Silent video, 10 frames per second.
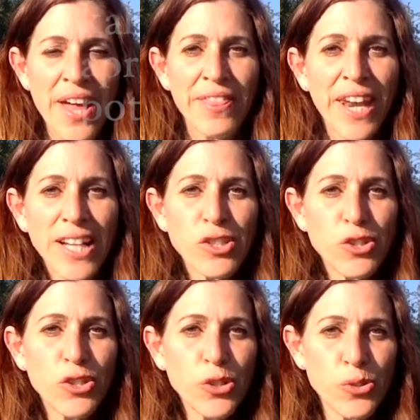The next
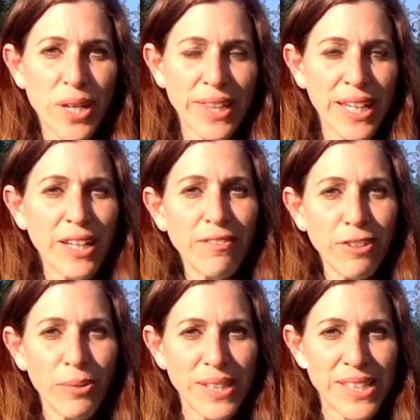nutrient that
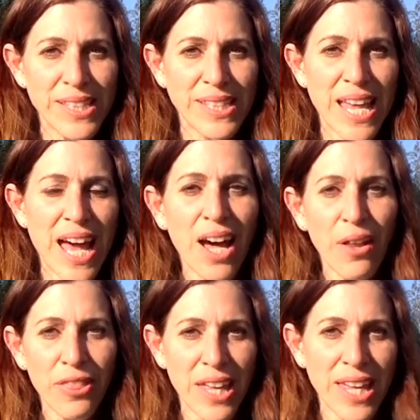influences
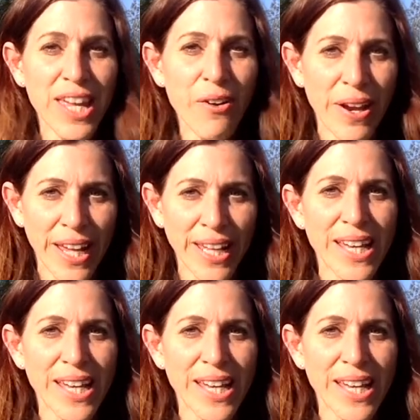healthy hearing